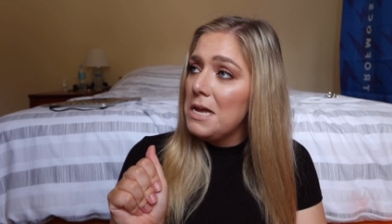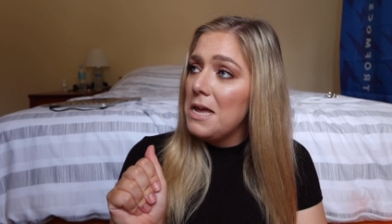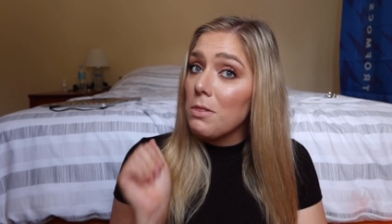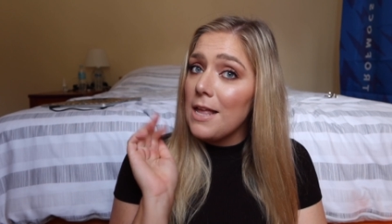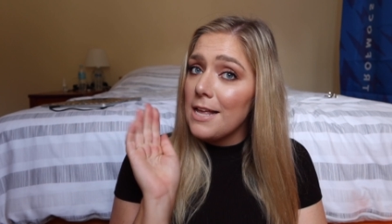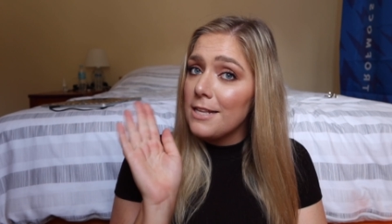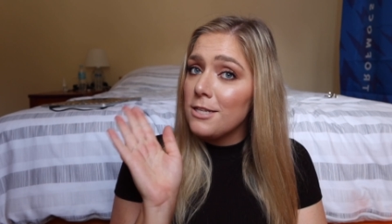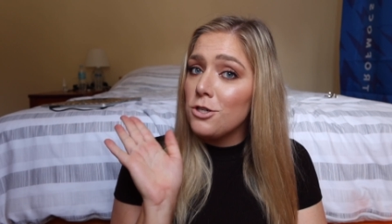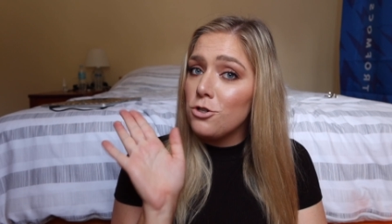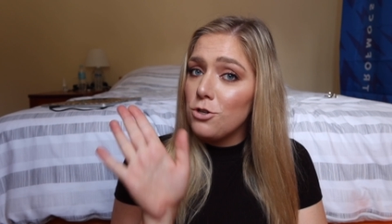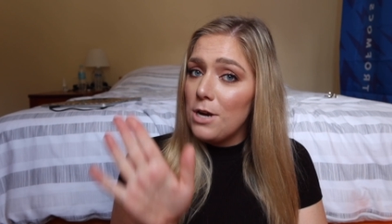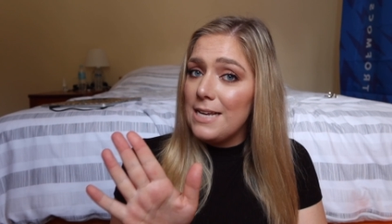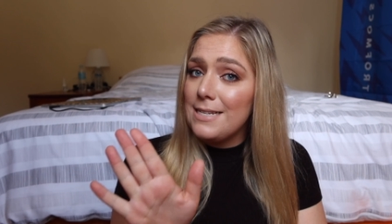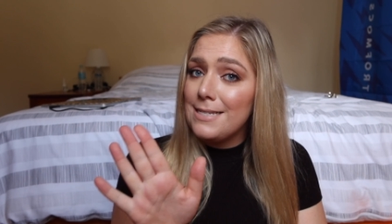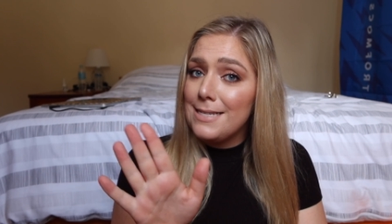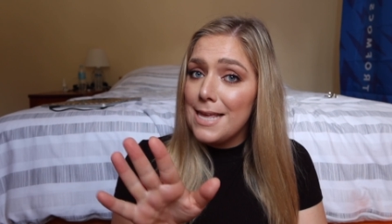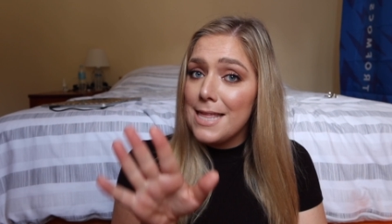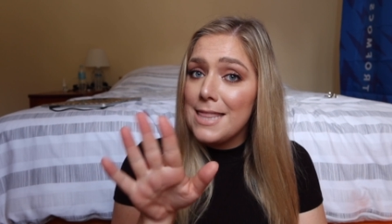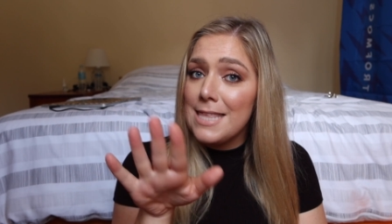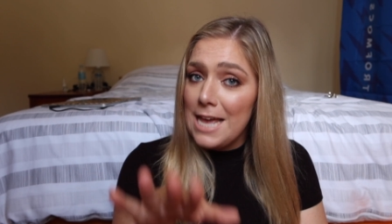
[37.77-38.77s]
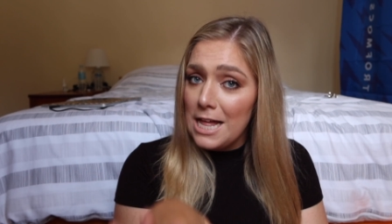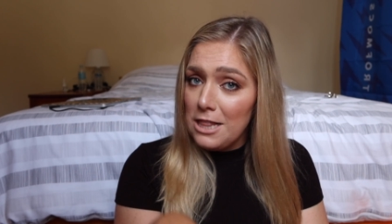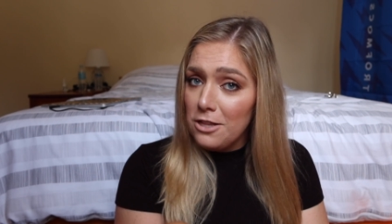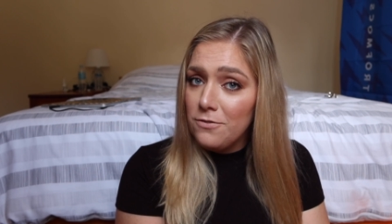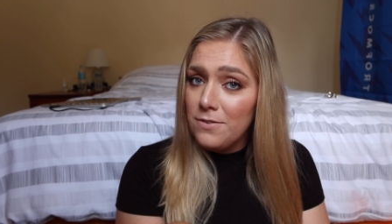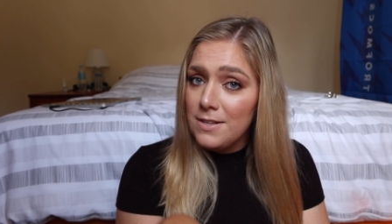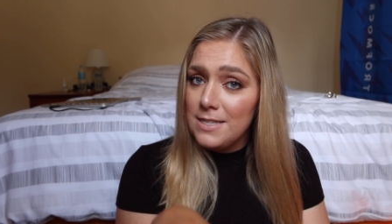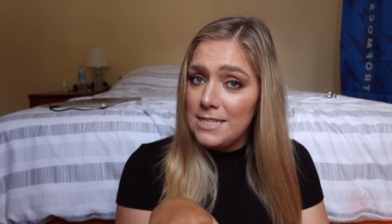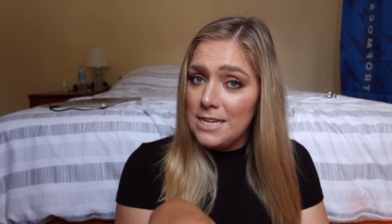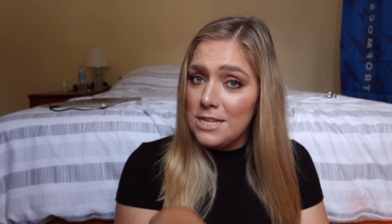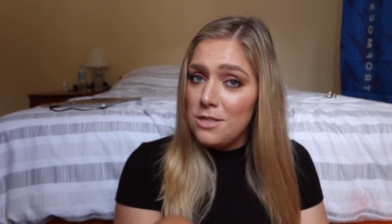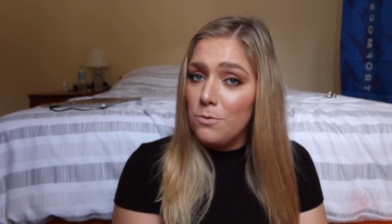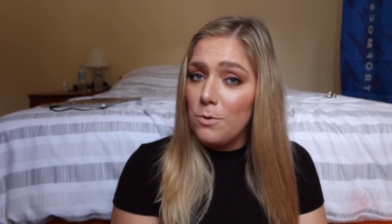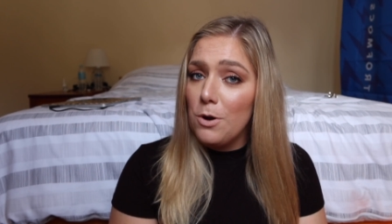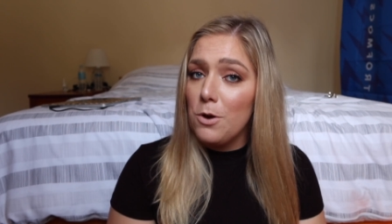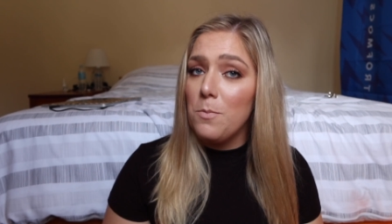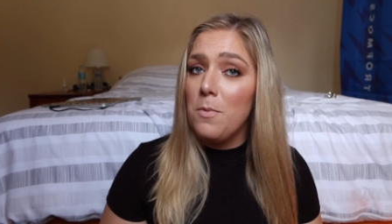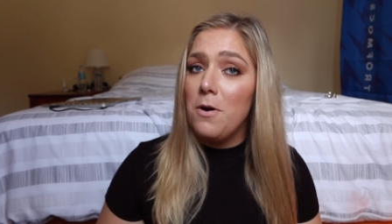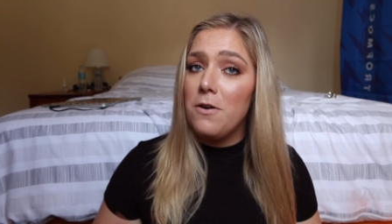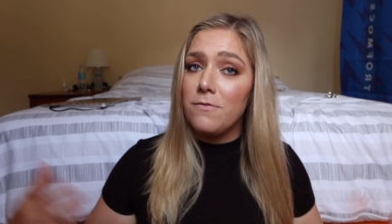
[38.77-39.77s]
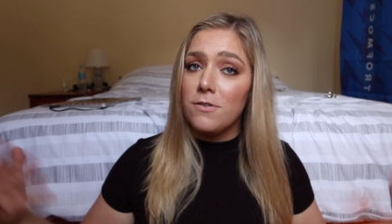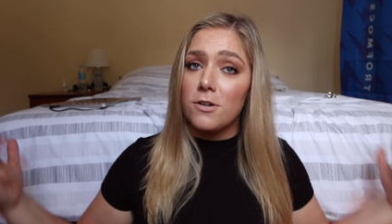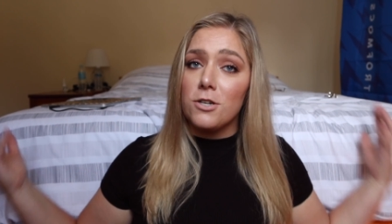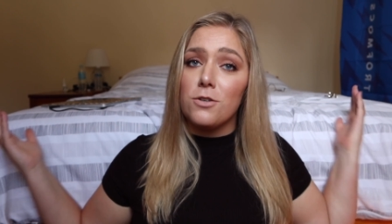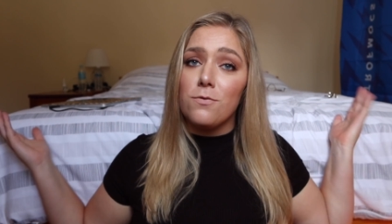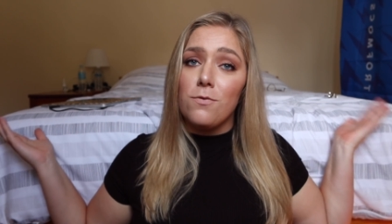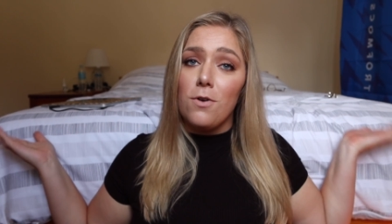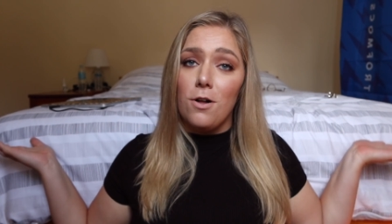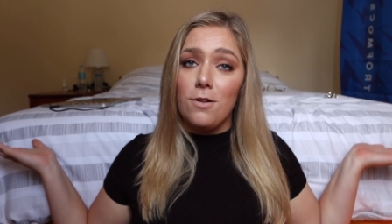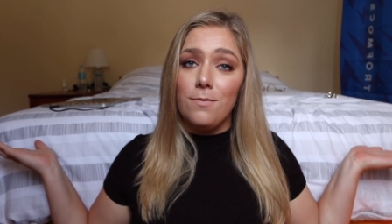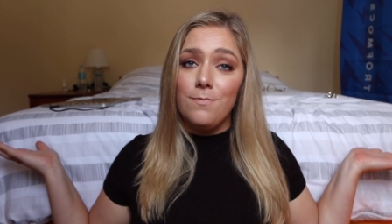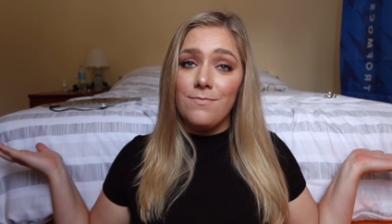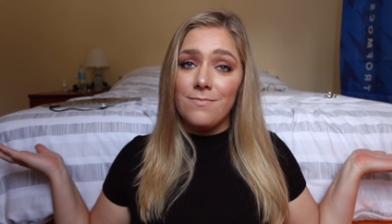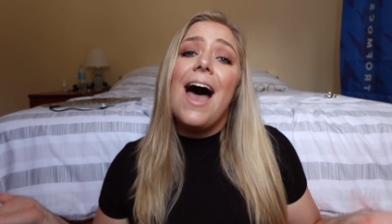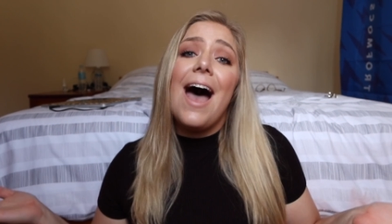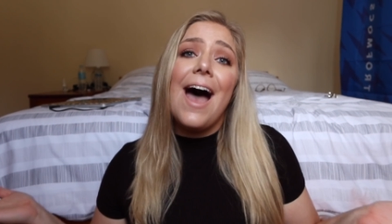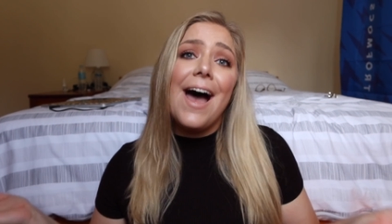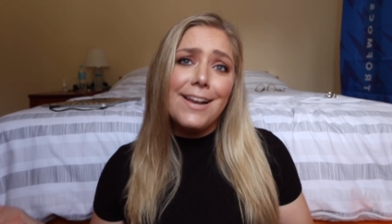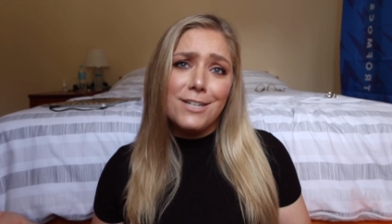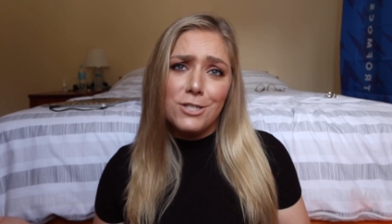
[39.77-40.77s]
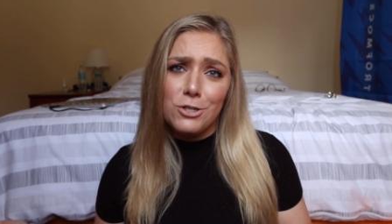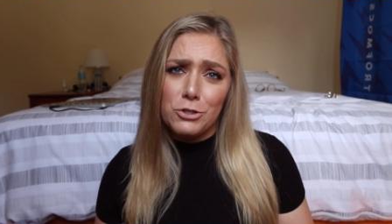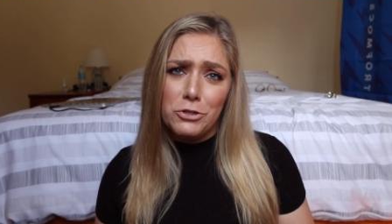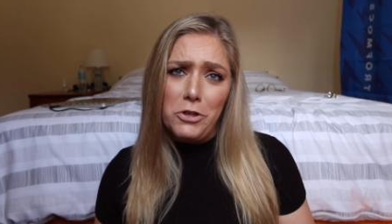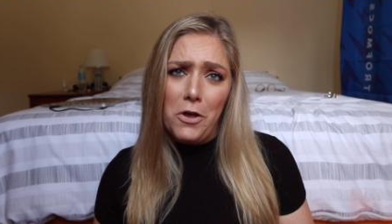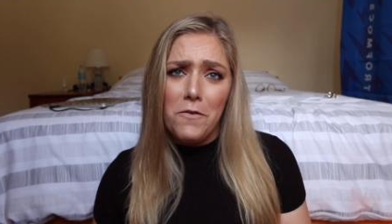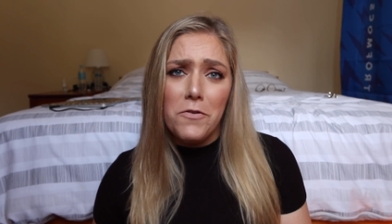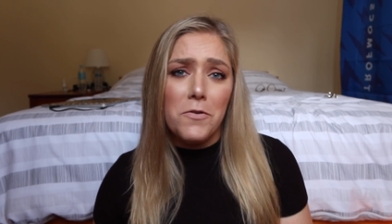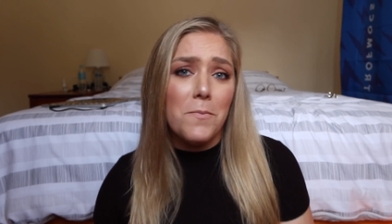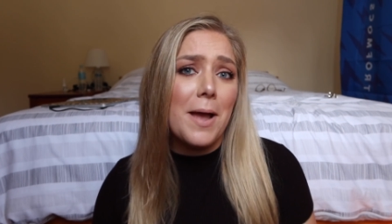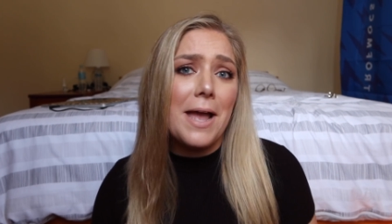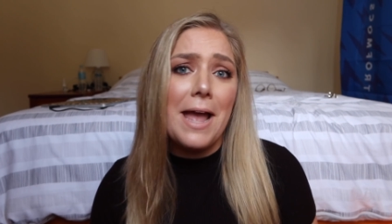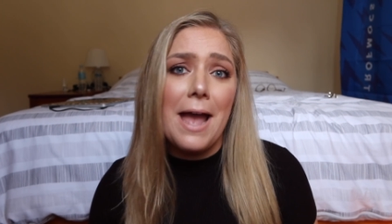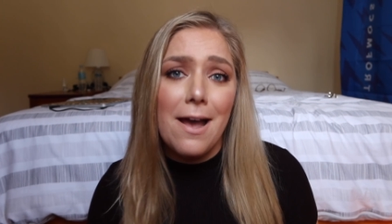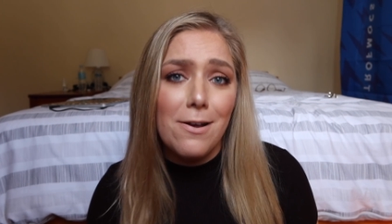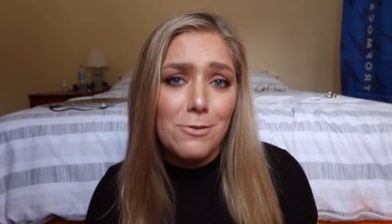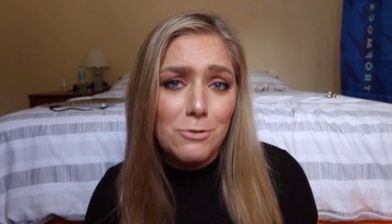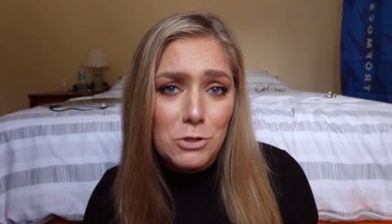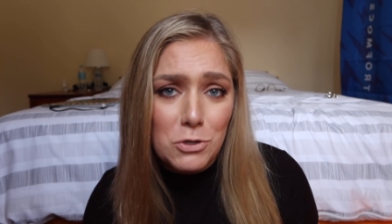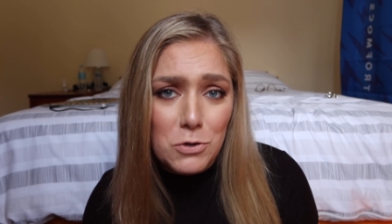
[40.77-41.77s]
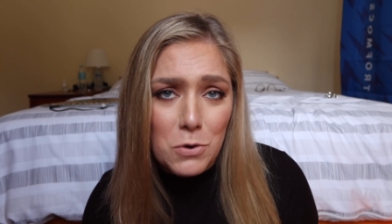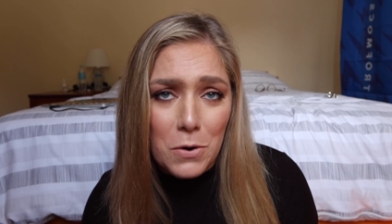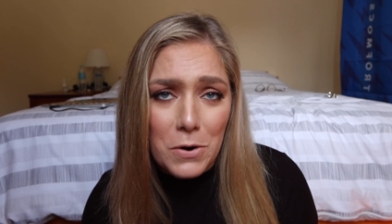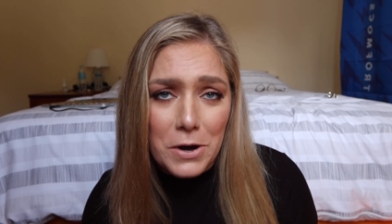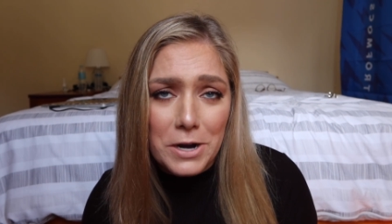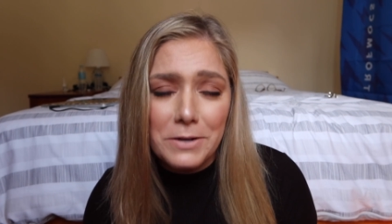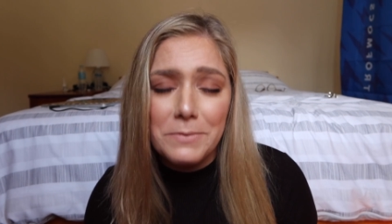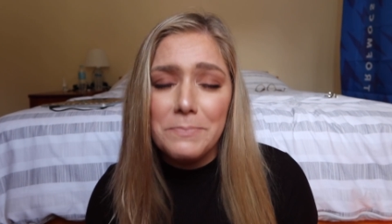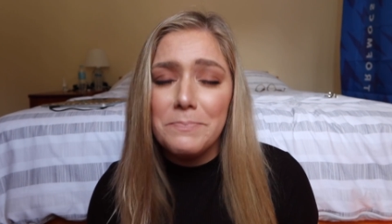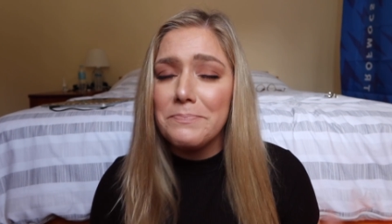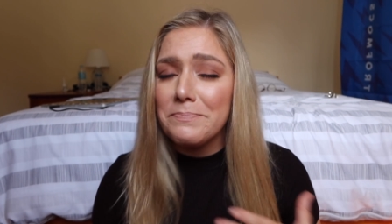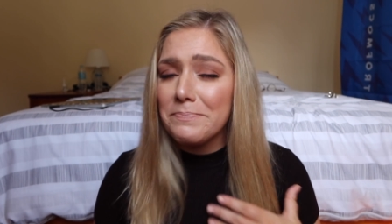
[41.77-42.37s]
Let's address the elephants in the room first of all. As you saw from my house tour,